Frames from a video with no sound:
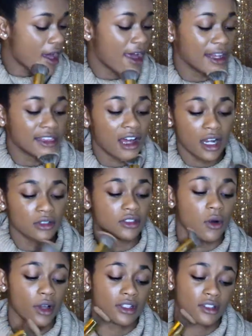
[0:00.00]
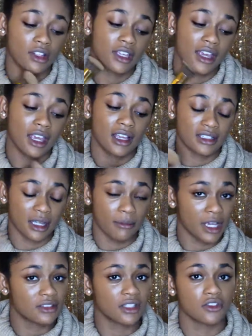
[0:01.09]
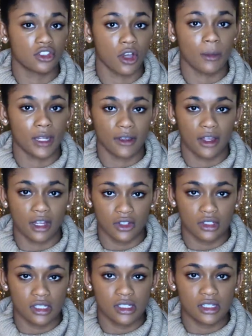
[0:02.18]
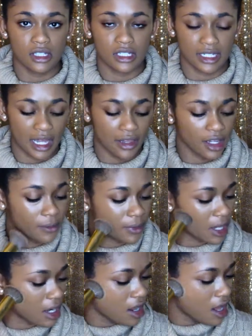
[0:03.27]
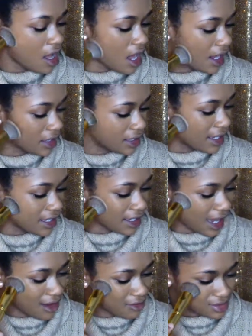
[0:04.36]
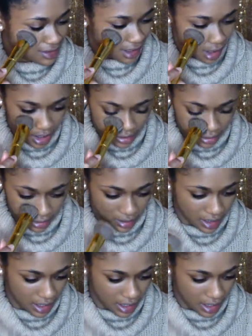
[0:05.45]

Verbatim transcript: And I thought it was going to look cakey because I'm mixing so many foundations together, but I like how it's not looking